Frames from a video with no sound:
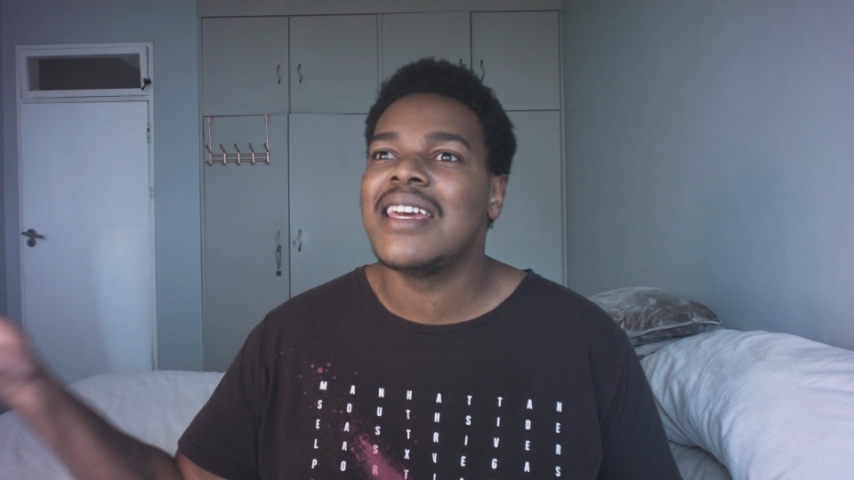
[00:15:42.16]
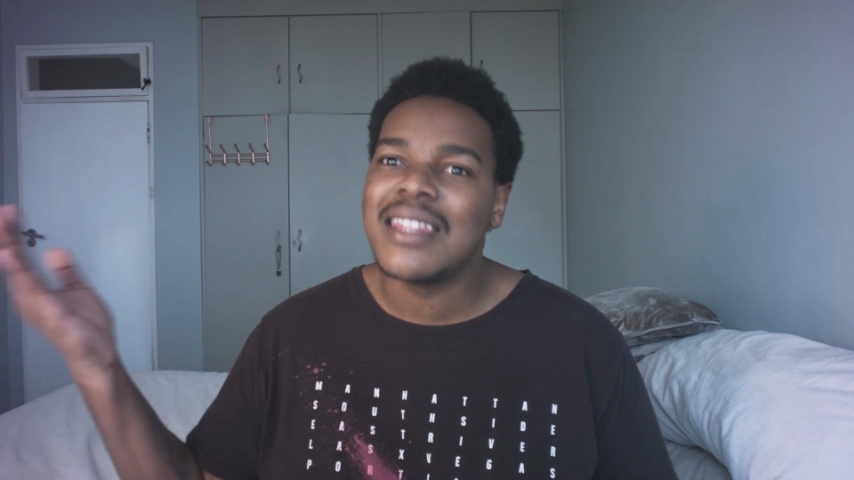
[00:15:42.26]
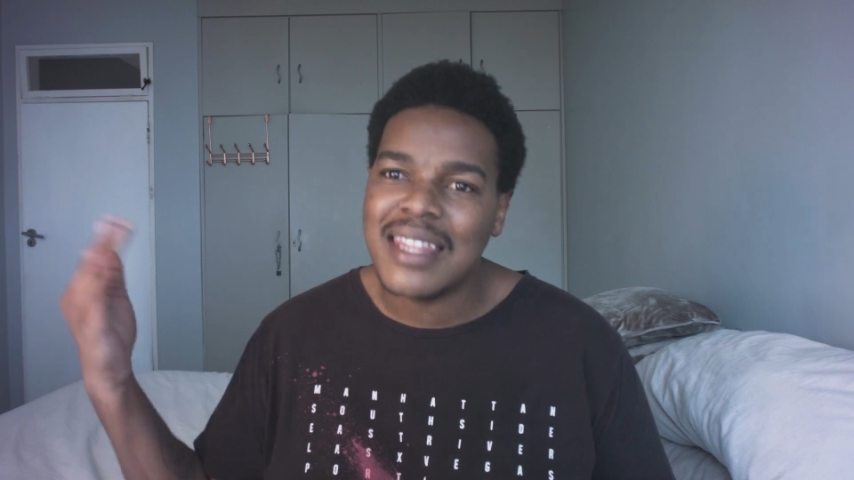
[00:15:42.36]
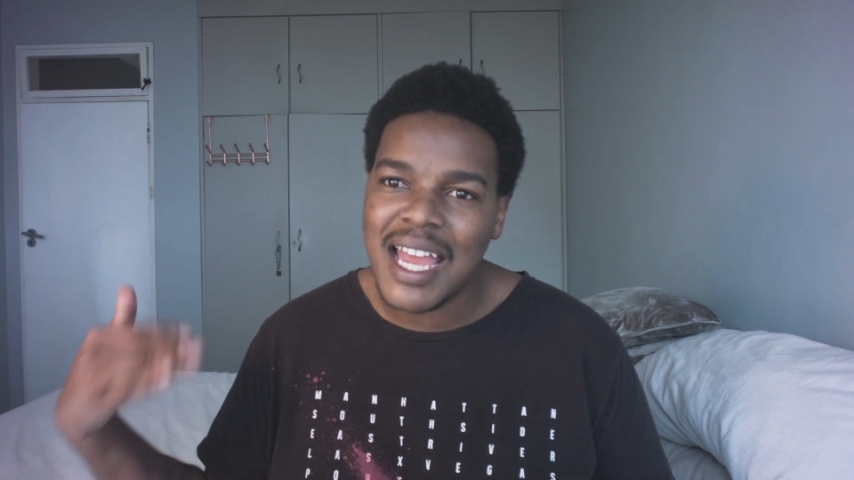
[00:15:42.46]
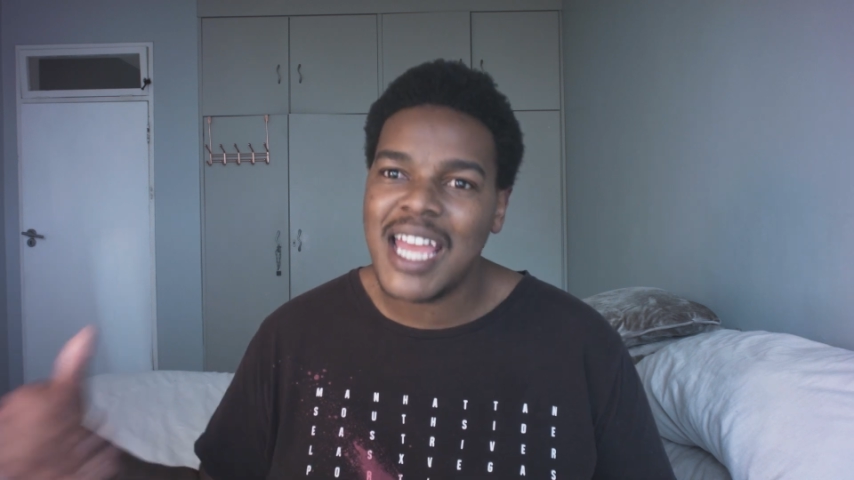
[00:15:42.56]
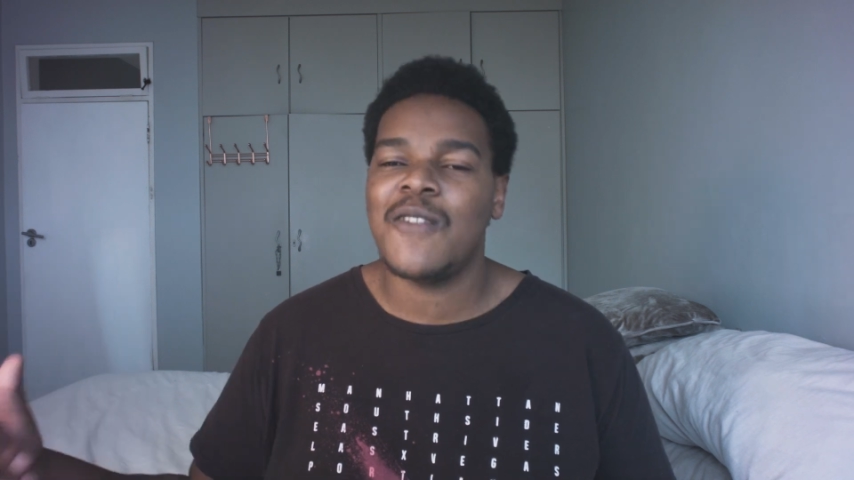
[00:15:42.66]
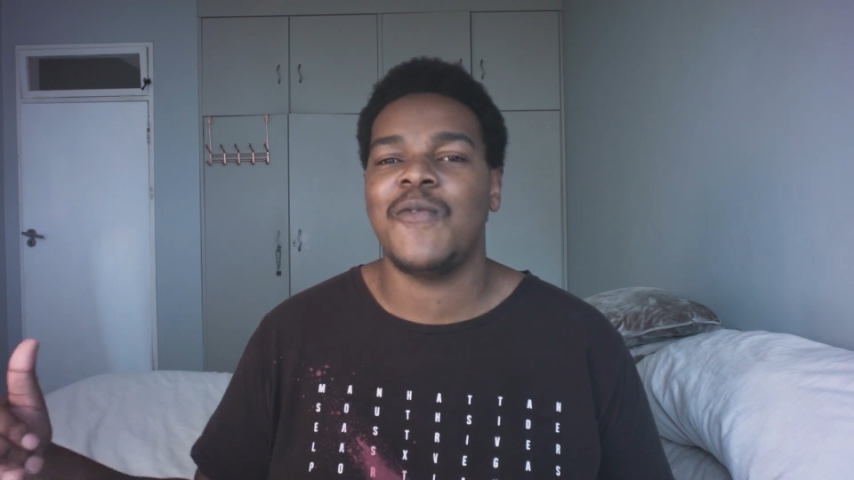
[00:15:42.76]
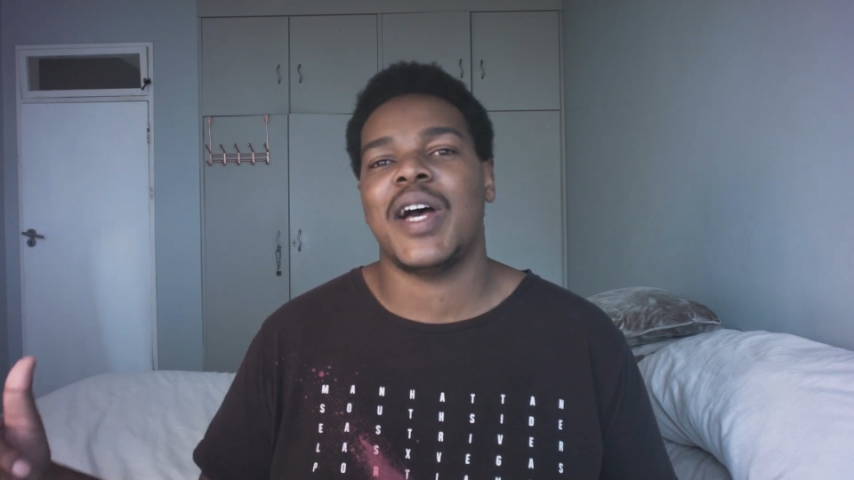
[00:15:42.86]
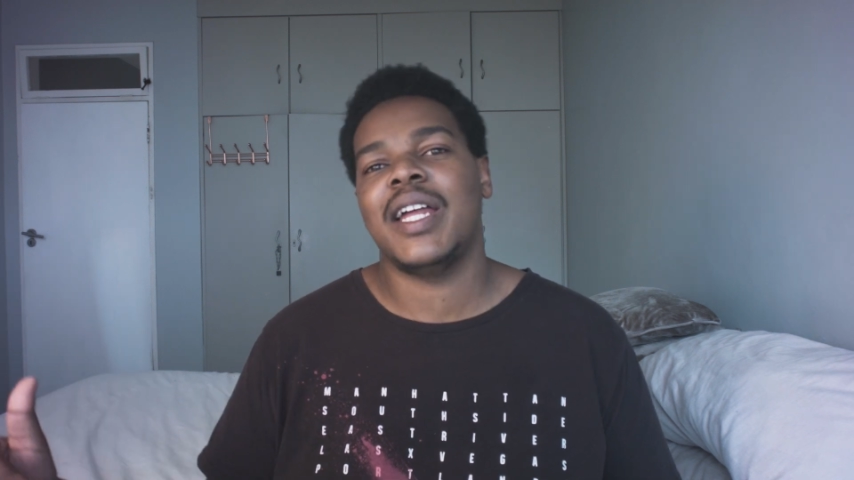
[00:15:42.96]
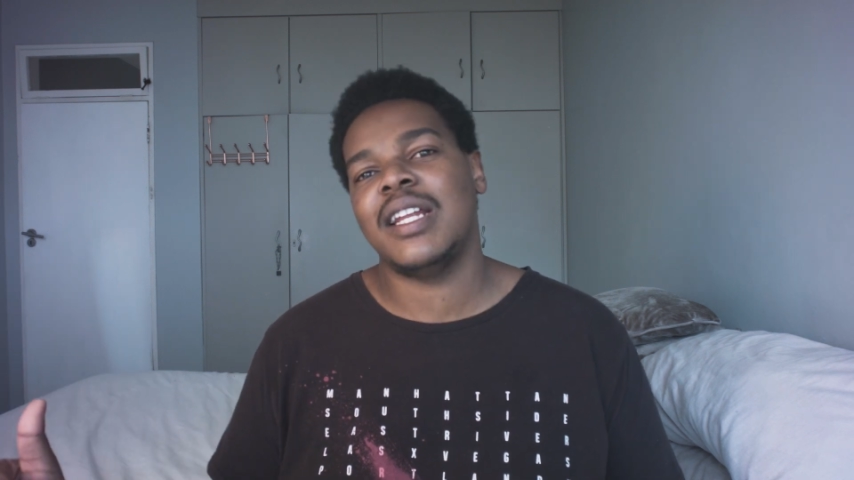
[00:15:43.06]
then
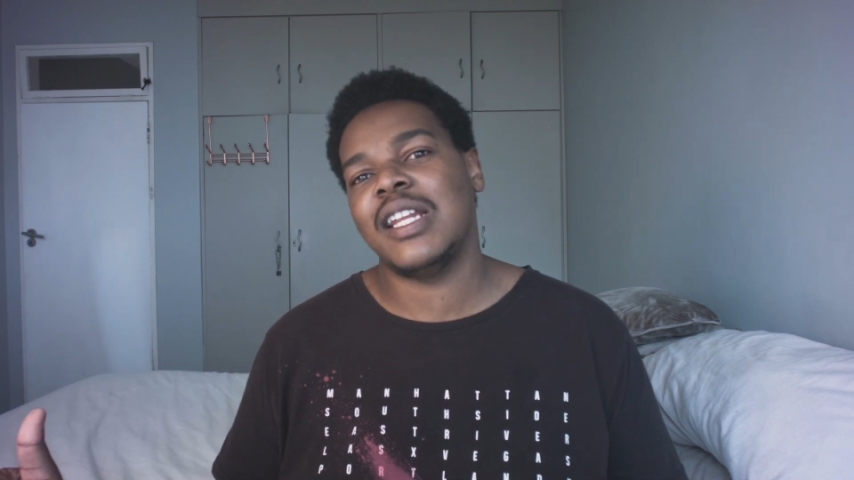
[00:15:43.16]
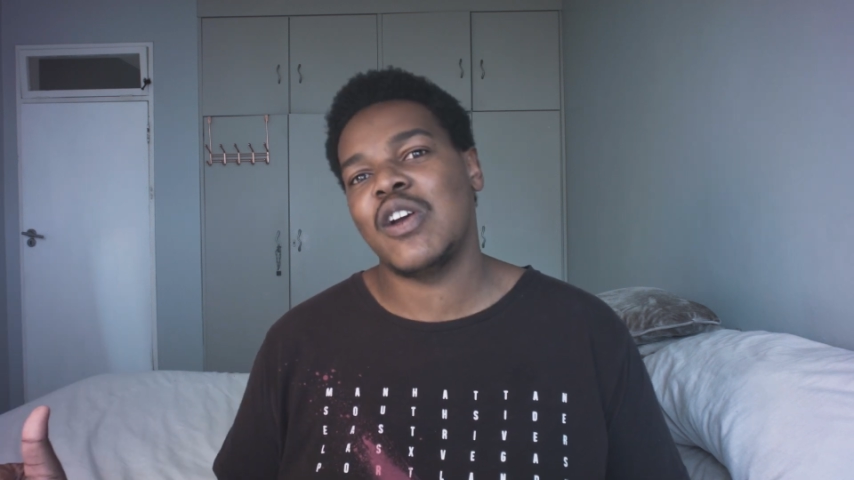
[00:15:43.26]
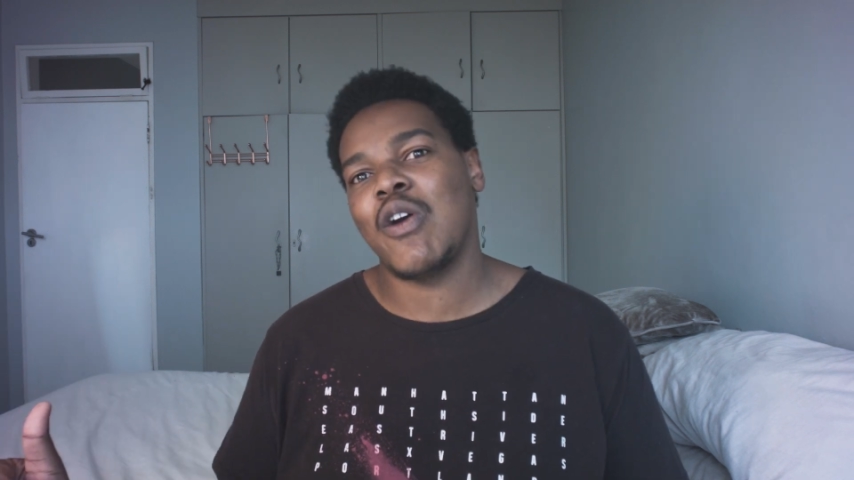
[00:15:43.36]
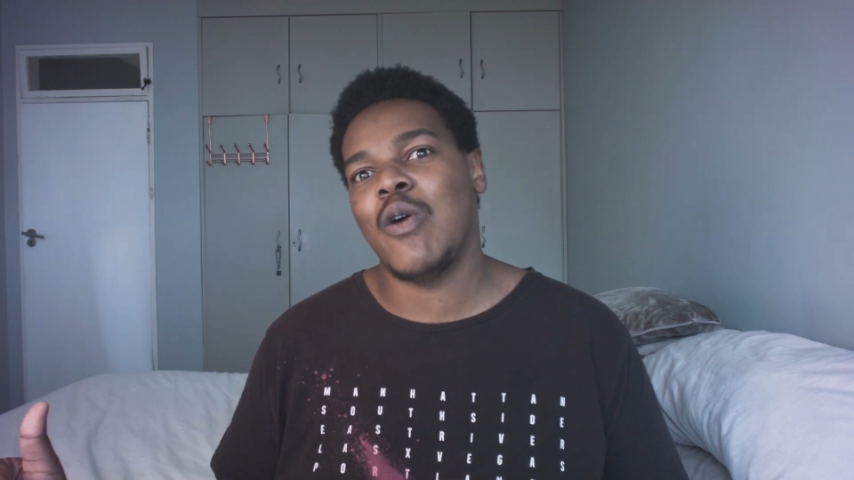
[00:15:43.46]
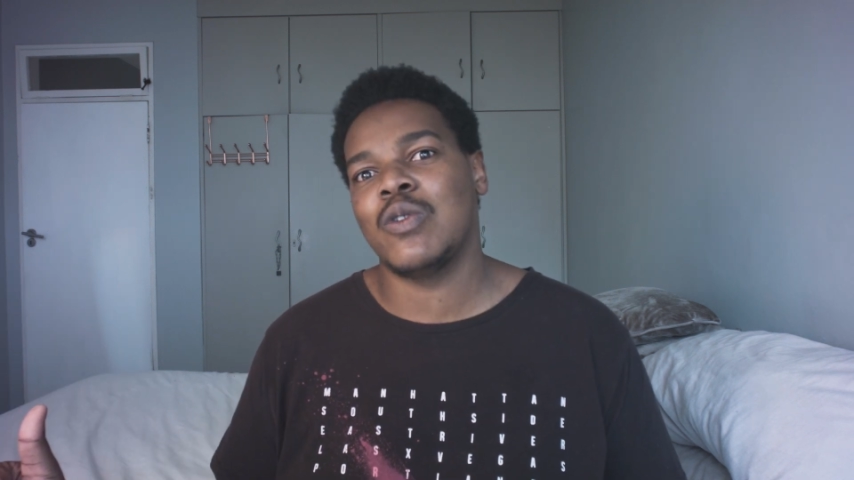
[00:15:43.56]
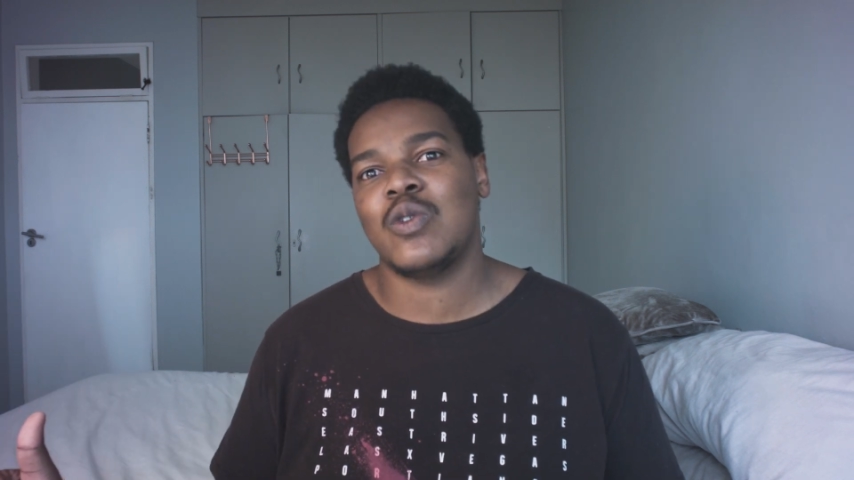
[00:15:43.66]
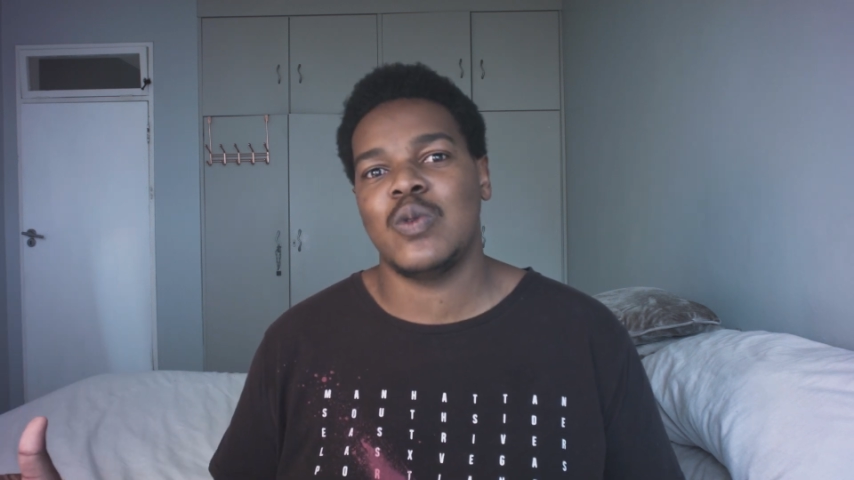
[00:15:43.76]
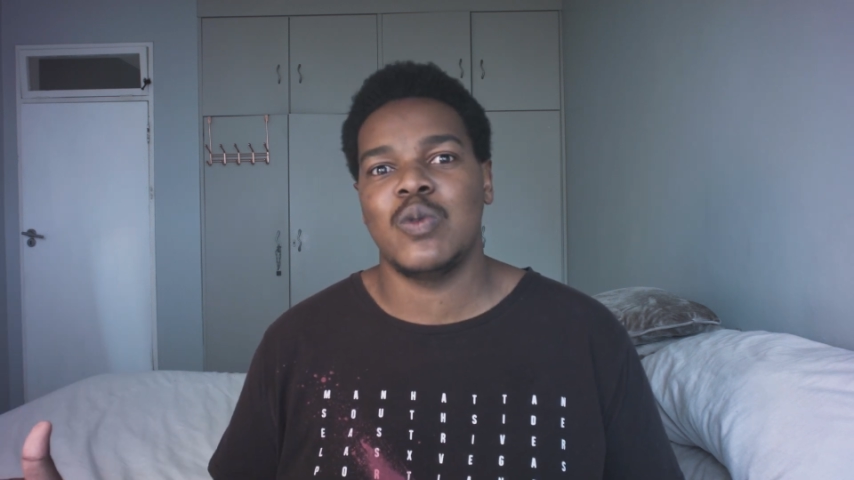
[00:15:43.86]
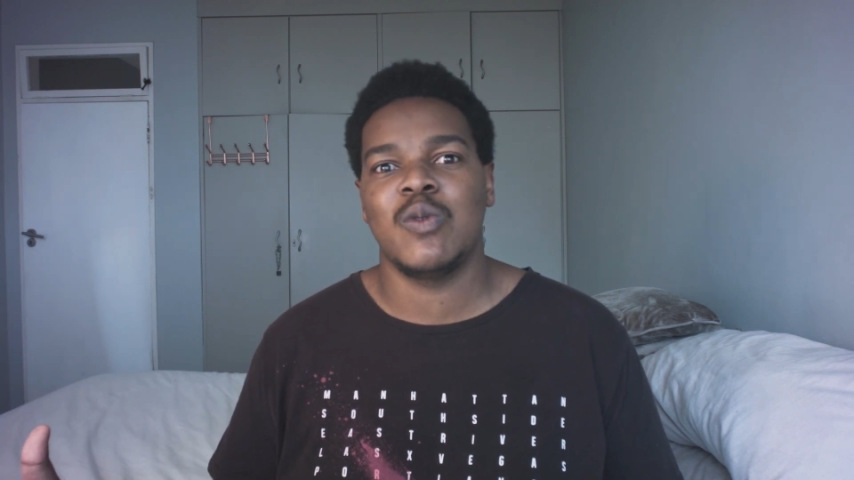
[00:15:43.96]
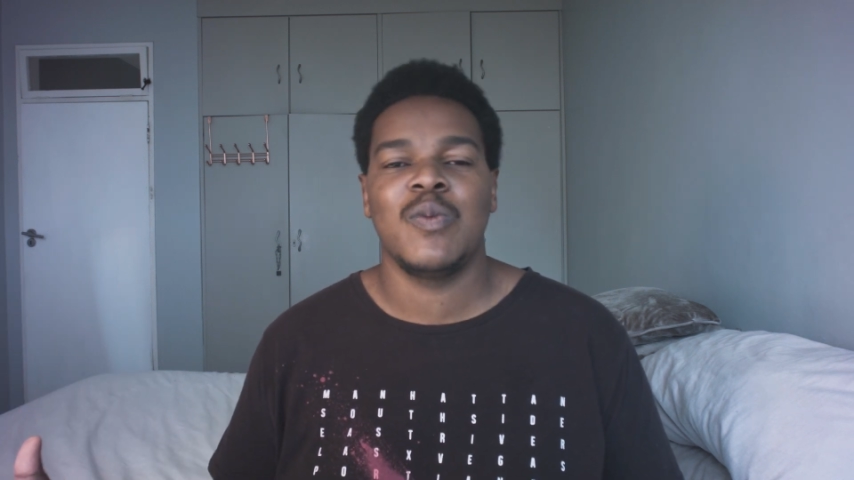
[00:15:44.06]
finally go
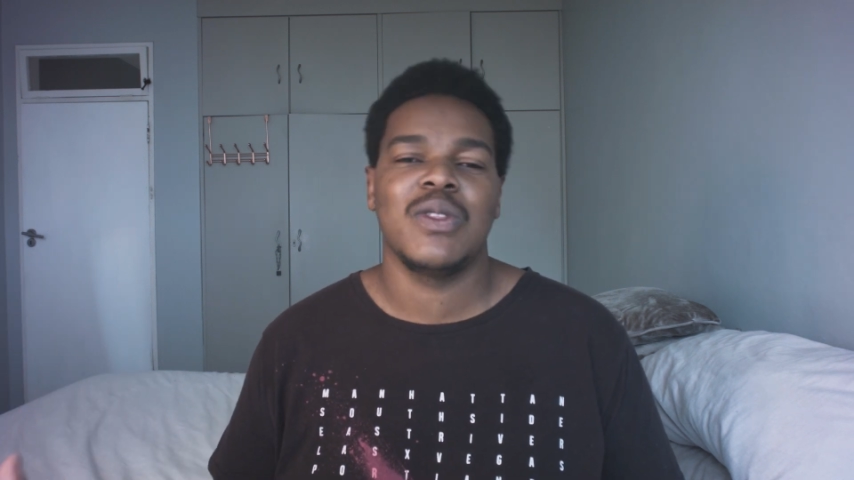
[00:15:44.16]
to